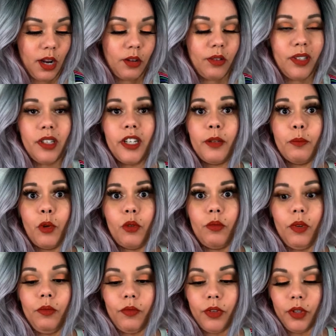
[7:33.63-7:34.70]
I really need more
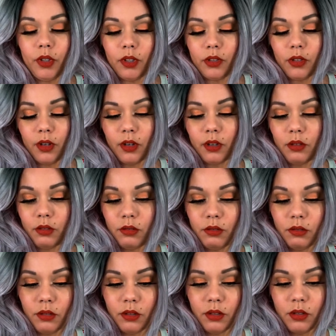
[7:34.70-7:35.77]
room for this, y'all.
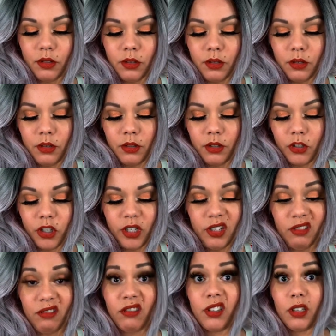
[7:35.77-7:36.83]
She
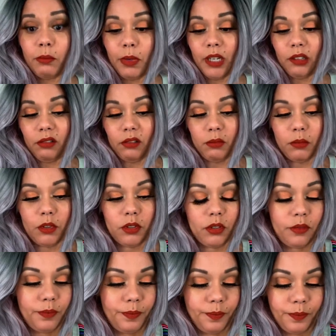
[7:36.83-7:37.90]
done with in the bathroom, huh?